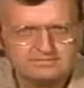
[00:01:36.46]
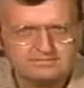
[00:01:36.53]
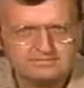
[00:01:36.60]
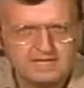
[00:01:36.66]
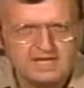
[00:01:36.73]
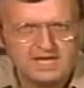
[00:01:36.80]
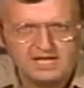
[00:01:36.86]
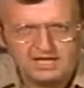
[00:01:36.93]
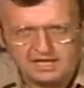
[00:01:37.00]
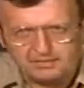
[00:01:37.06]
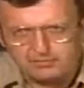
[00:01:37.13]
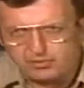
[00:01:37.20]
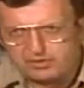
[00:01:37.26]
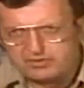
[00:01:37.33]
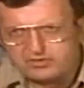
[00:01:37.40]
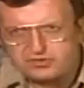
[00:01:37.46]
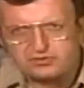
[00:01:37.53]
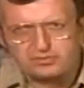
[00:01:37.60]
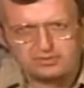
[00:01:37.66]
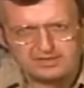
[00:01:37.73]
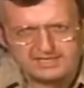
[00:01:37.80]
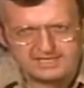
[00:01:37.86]
tube leak can
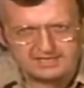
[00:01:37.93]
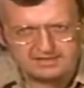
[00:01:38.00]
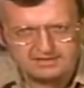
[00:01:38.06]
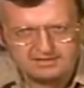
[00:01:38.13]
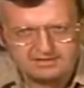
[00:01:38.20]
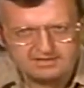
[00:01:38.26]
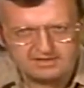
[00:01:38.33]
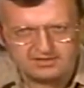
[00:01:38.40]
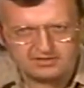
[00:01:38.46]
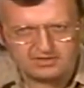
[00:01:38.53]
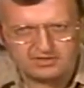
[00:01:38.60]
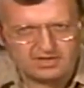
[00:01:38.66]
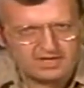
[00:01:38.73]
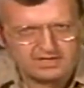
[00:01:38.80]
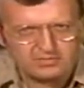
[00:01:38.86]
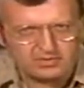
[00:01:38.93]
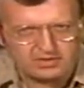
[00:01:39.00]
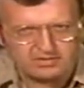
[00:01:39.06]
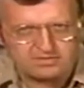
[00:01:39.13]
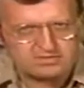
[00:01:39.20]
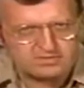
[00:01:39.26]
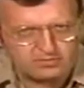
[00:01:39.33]
occur anywhere there's a boiler tube.
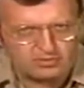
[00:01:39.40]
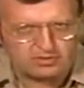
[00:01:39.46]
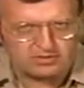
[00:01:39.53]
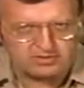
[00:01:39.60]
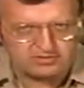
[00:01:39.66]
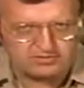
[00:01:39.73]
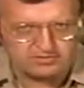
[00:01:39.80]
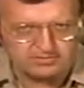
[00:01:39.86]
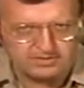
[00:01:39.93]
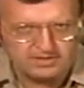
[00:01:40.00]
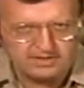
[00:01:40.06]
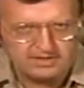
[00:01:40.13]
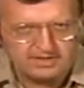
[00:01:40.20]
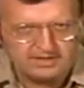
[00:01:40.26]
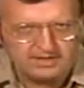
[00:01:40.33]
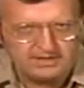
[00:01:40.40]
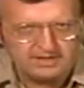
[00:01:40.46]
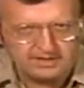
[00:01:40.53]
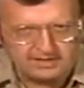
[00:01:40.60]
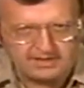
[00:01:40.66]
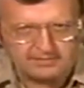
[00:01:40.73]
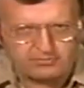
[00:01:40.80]
An operator usually
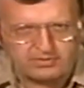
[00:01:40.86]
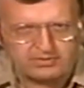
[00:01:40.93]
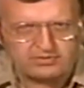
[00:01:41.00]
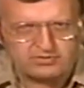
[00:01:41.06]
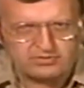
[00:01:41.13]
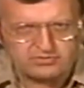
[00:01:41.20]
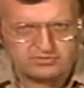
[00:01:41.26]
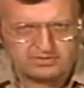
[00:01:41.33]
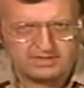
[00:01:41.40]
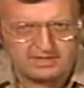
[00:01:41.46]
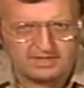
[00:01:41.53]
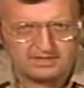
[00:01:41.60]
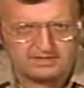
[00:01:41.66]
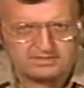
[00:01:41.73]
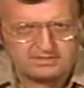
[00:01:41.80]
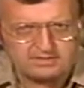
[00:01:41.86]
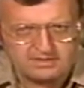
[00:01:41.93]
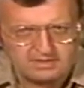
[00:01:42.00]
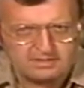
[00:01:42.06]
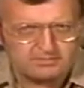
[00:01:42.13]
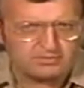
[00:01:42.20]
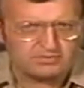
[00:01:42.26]
has a number of ways of
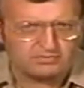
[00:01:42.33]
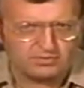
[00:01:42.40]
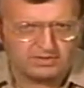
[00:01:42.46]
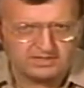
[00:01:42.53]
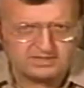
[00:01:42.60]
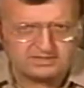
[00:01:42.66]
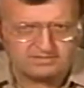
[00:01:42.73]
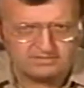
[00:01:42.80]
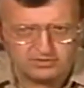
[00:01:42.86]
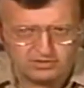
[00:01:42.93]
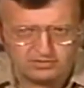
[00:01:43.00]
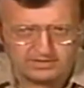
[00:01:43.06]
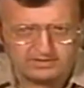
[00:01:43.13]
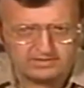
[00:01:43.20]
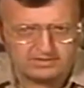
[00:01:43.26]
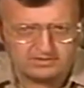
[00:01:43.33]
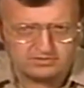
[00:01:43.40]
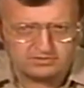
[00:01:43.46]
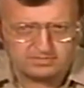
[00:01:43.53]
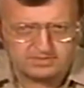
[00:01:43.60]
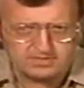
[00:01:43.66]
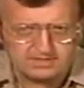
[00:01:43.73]
knowing that a tube is leaking.
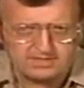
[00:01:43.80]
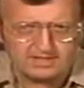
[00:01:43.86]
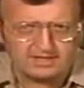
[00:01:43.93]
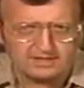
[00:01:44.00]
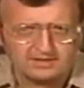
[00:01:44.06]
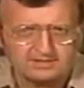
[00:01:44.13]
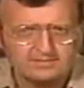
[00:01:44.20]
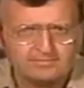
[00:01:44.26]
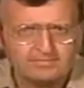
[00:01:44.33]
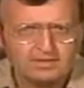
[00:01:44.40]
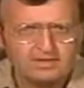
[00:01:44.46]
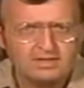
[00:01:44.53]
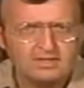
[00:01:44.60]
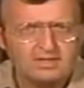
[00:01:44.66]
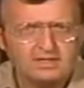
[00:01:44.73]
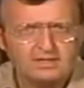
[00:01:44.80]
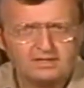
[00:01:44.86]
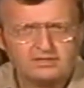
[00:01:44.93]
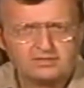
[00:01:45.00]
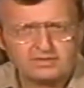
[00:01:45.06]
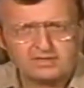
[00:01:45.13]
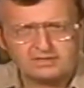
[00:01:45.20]
During a boiler
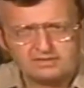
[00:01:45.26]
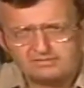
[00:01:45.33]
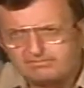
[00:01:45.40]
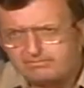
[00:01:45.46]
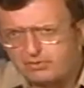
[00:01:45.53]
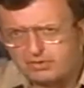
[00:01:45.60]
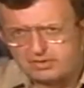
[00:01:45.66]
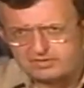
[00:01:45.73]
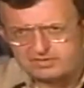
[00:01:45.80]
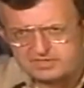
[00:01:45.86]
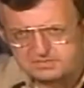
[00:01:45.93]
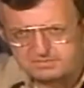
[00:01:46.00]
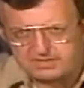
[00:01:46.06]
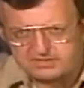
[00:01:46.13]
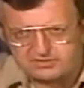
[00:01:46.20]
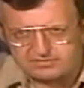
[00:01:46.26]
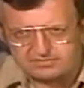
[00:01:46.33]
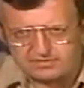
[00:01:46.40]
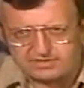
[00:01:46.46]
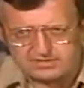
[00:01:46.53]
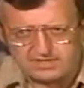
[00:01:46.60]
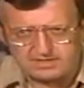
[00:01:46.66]
inspection, for example, the
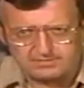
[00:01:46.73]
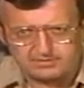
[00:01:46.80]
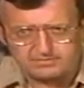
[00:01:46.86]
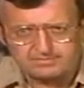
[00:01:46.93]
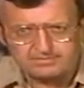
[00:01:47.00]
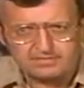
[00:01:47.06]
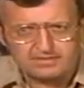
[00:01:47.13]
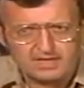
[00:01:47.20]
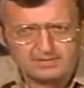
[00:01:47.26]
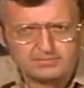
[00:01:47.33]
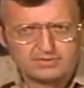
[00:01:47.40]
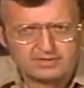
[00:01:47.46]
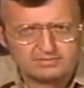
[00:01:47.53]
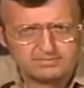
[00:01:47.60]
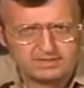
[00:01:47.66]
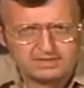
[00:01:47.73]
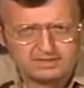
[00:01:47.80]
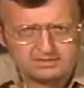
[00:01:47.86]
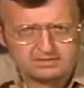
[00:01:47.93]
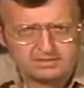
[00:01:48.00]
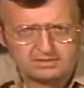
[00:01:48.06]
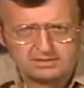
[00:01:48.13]
operator may hear a hissing
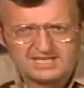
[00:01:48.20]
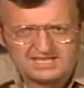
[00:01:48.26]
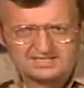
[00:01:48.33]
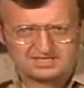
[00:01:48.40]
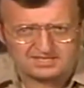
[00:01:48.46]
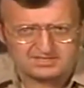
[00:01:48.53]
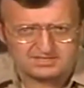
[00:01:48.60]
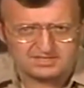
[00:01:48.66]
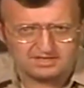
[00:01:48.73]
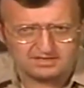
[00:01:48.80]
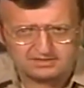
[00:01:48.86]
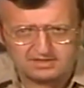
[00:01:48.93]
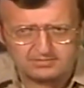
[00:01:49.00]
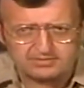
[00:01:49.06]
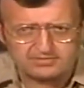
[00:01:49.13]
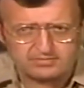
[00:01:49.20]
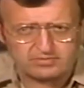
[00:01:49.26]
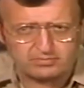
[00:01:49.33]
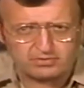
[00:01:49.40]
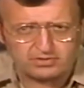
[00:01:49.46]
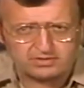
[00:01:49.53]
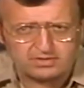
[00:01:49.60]
sound coming from the boiler in the area
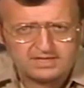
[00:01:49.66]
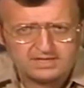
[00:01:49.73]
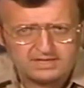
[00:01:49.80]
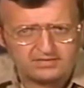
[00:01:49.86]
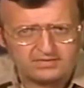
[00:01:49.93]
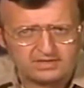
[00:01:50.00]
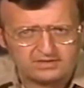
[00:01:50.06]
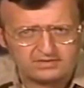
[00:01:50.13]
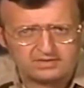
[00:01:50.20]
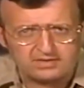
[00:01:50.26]
of the leaking tube.